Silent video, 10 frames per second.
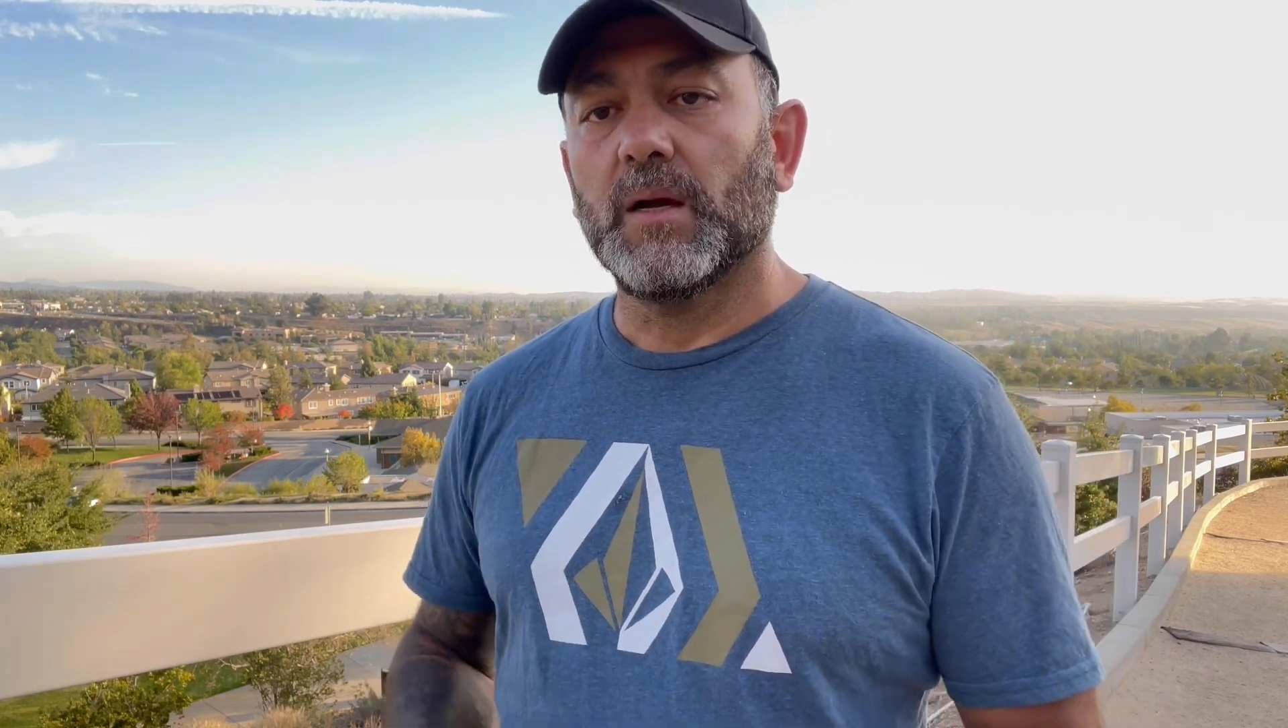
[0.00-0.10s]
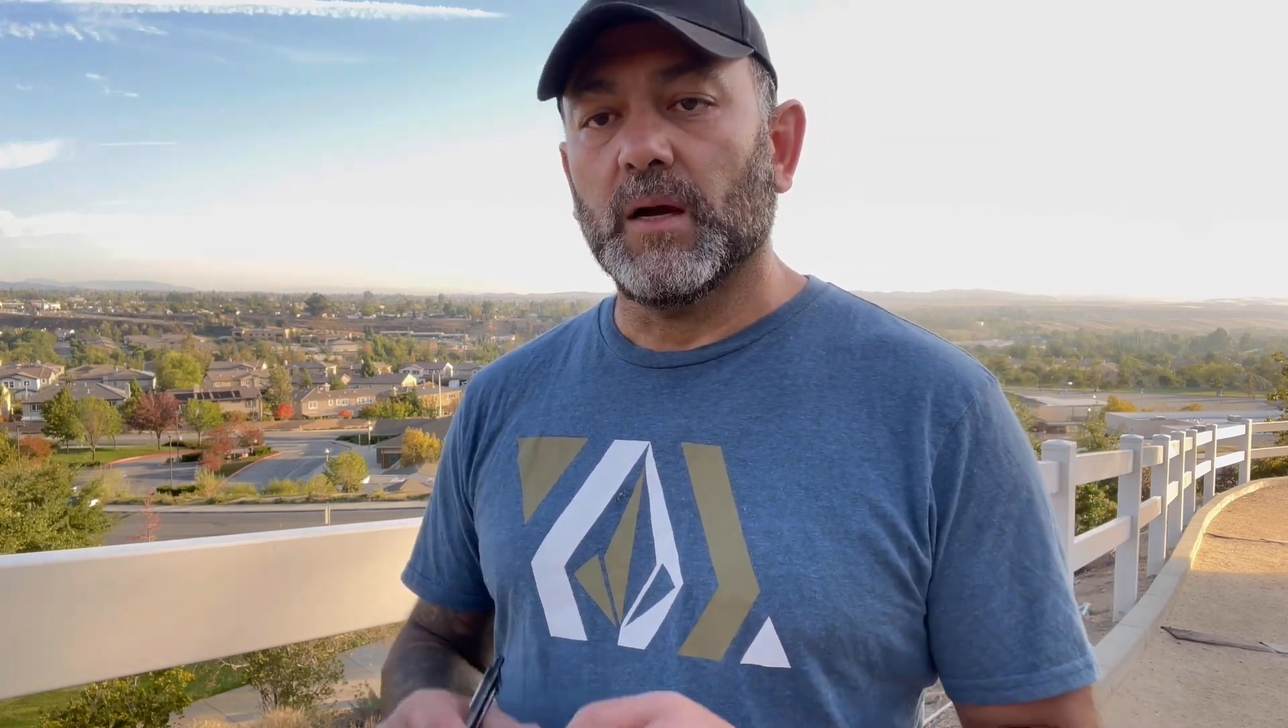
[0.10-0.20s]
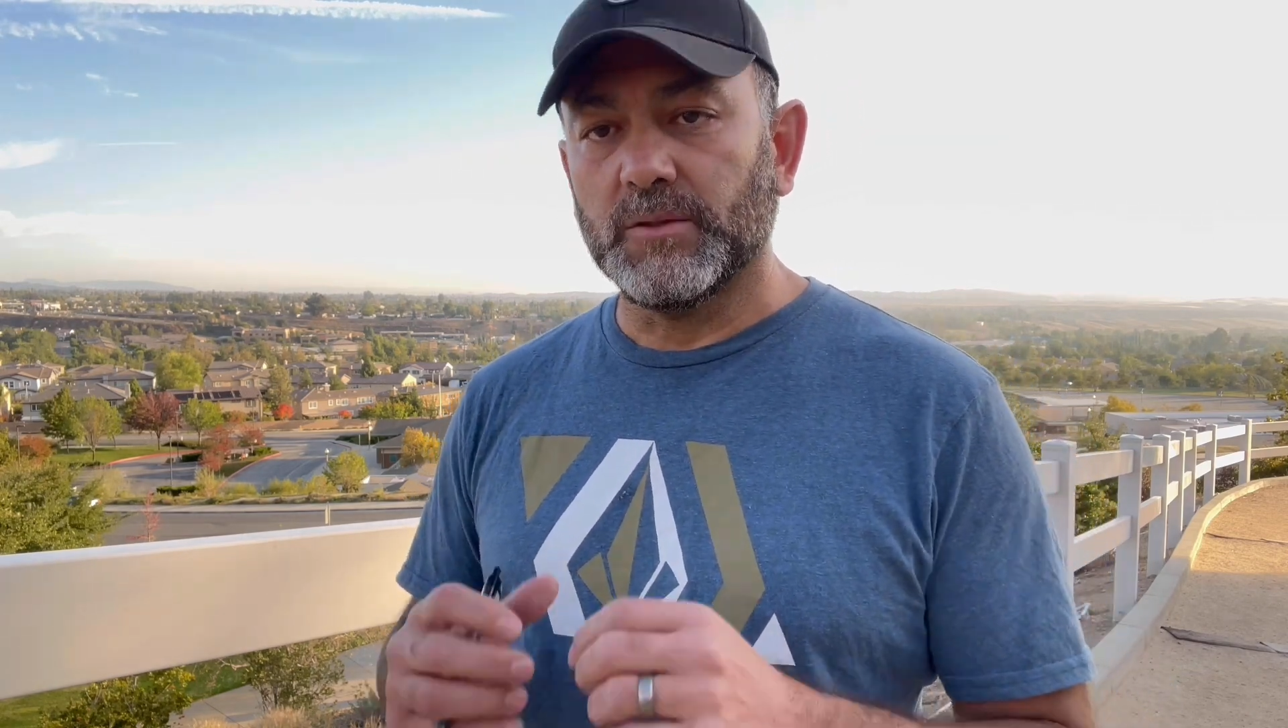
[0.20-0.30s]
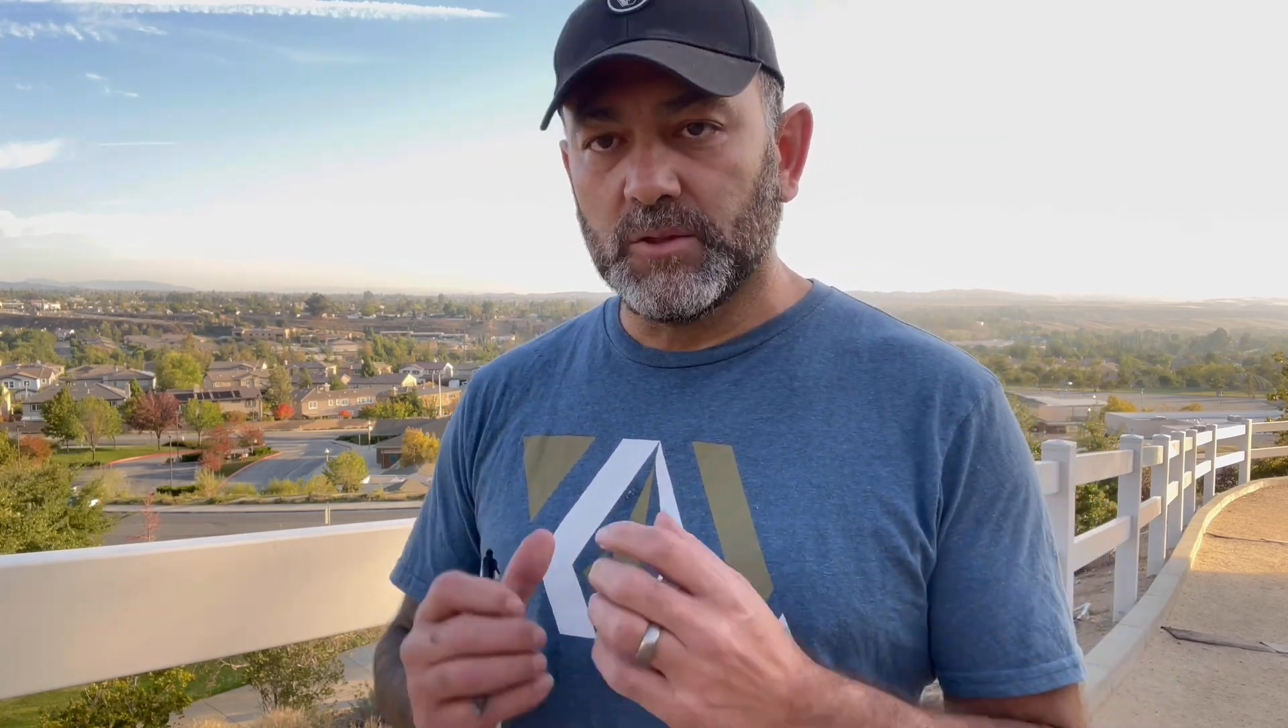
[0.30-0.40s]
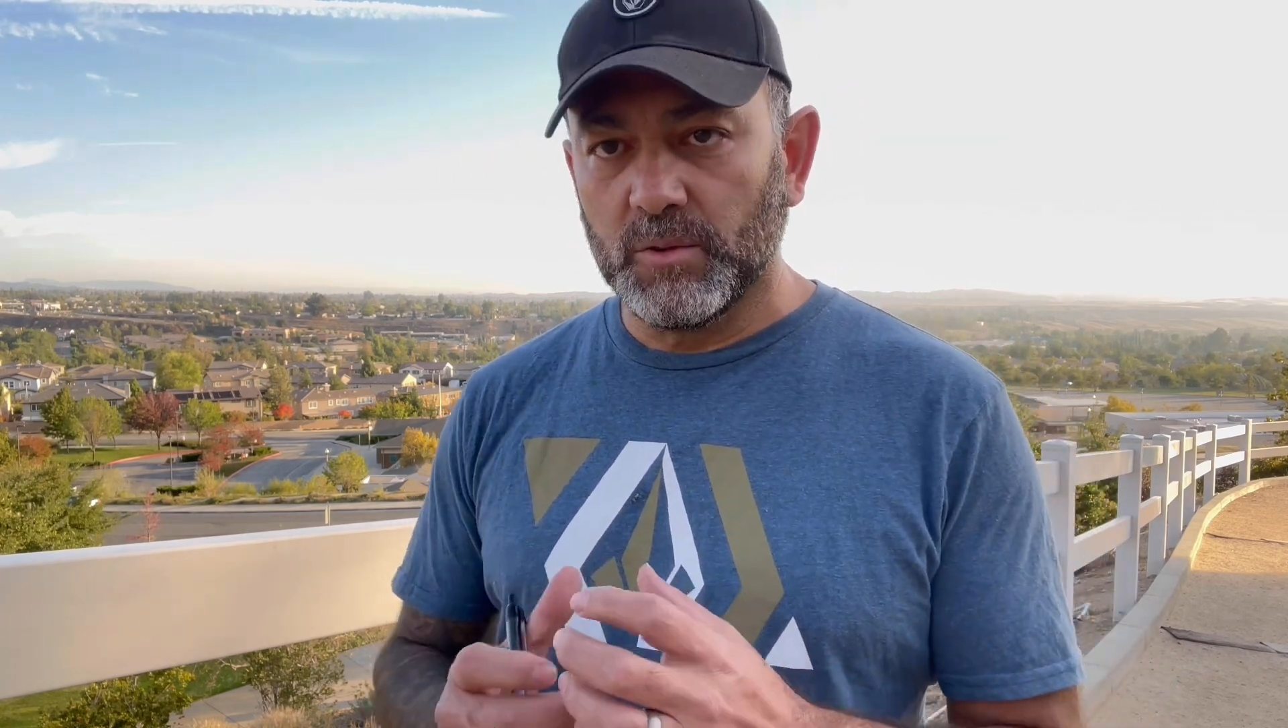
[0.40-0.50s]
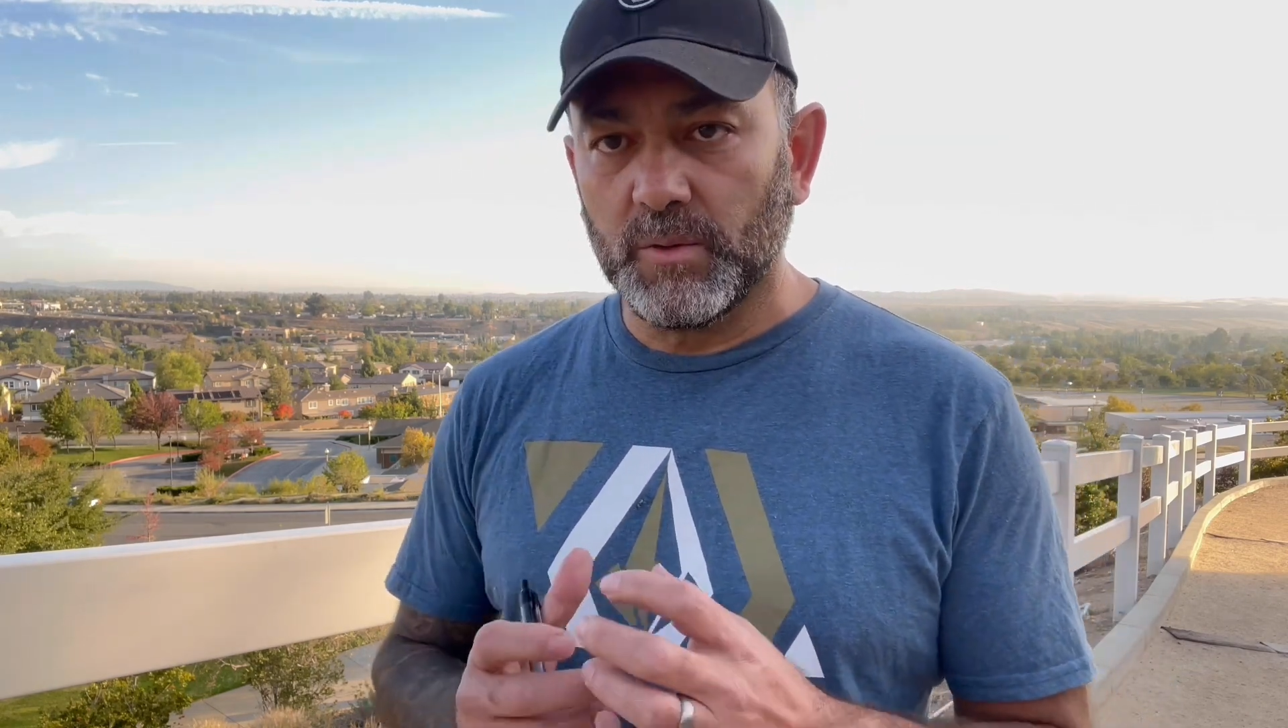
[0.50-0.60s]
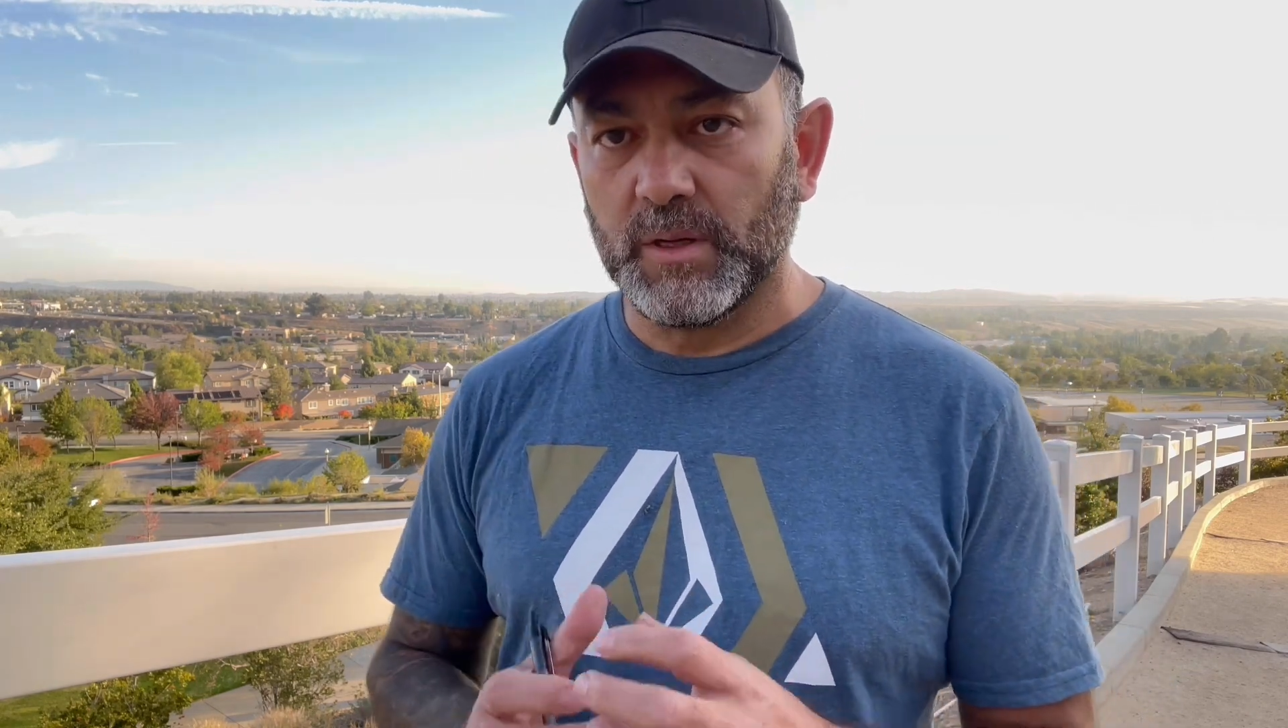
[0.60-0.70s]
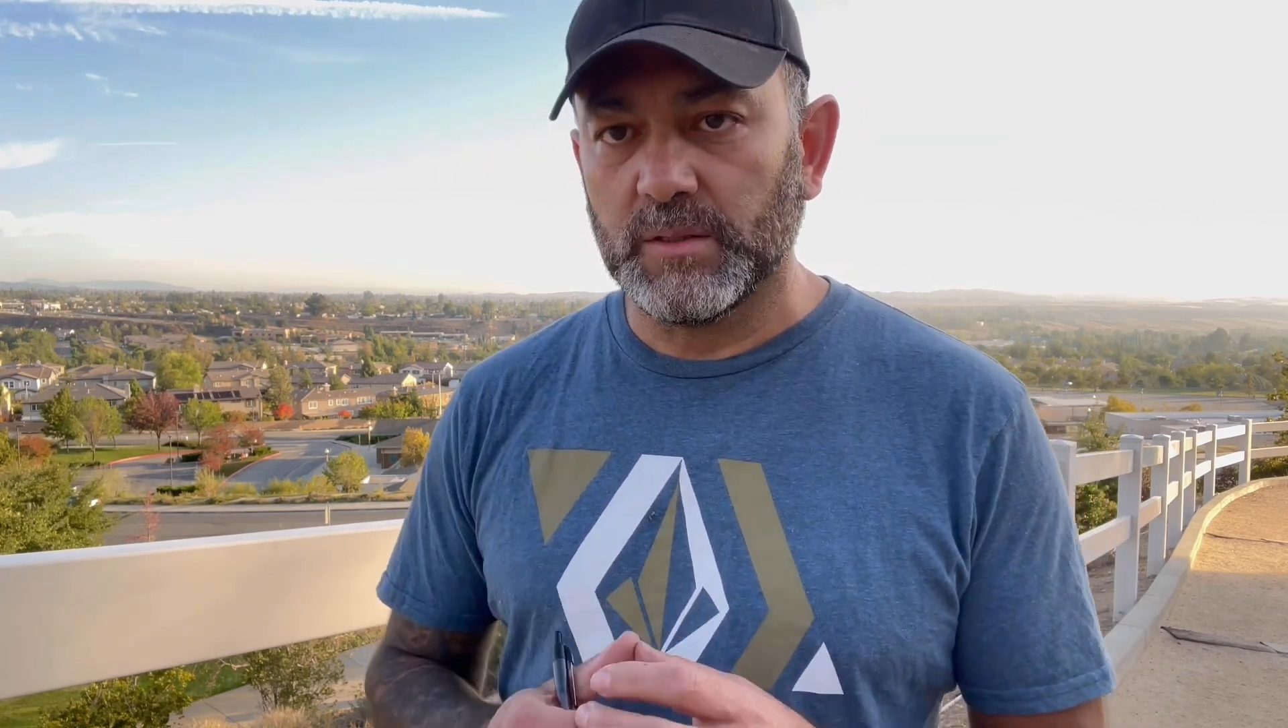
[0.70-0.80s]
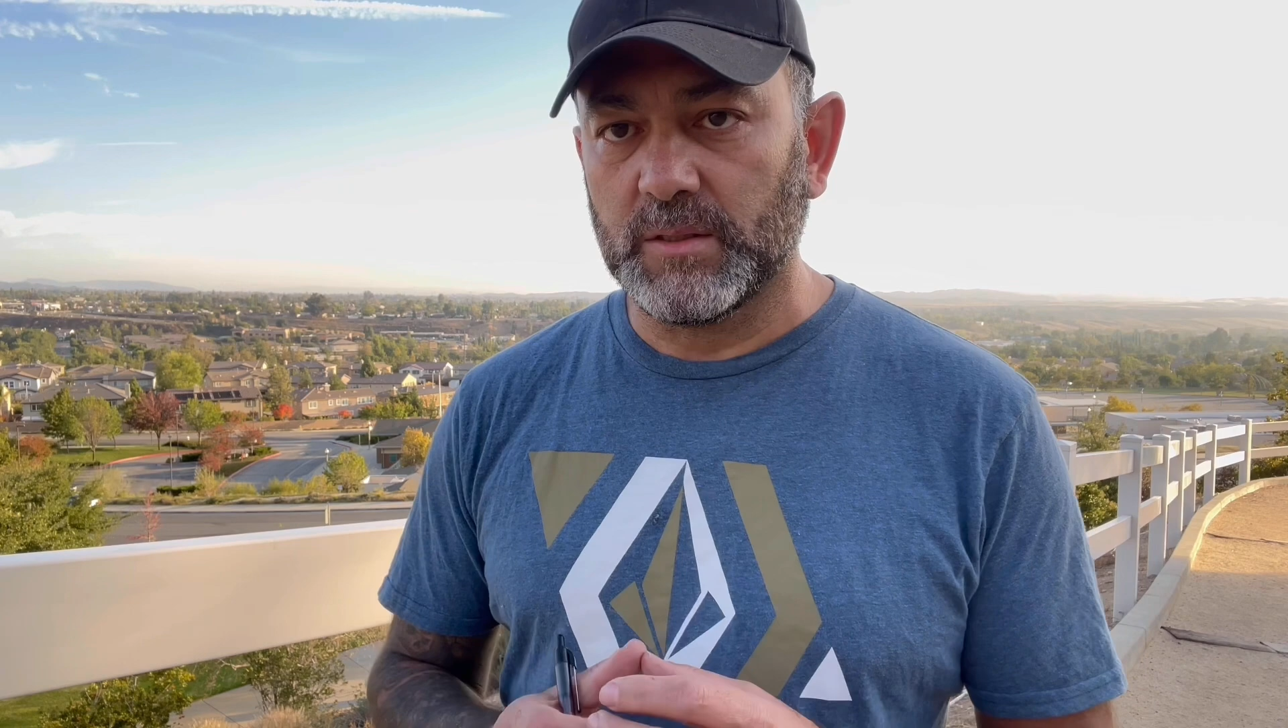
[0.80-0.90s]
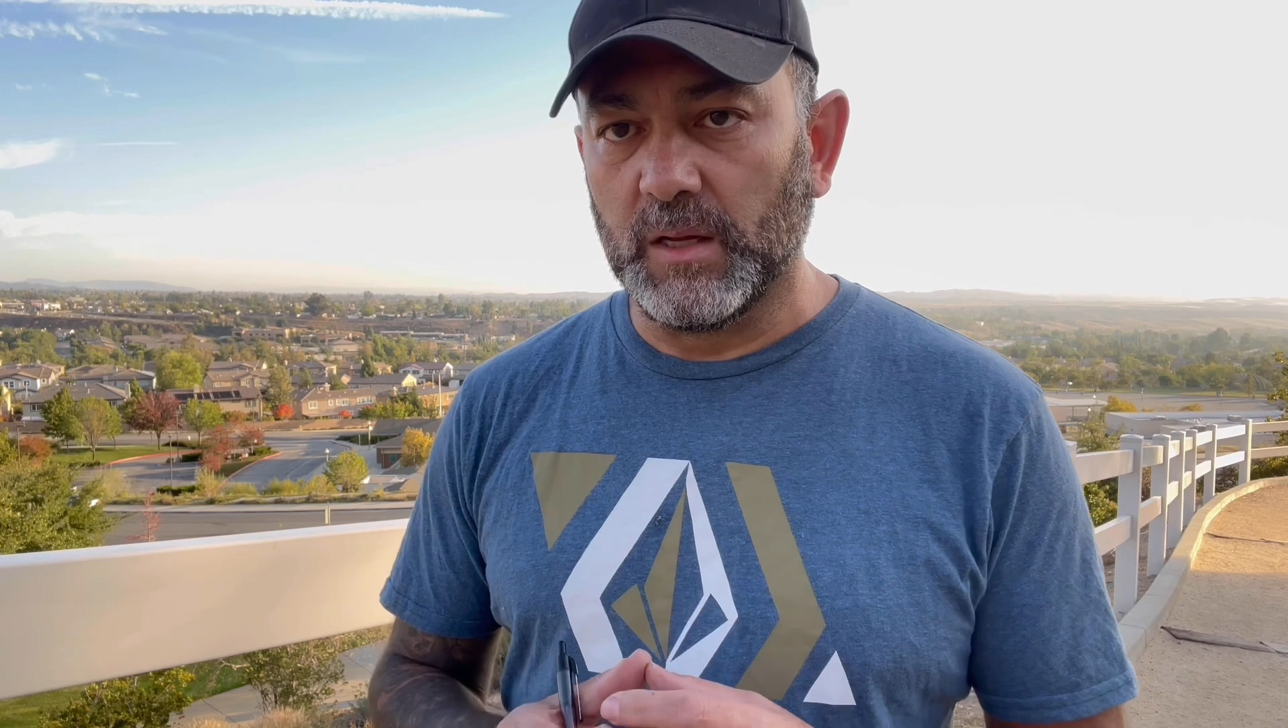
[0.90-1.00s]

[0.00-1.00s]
A do is,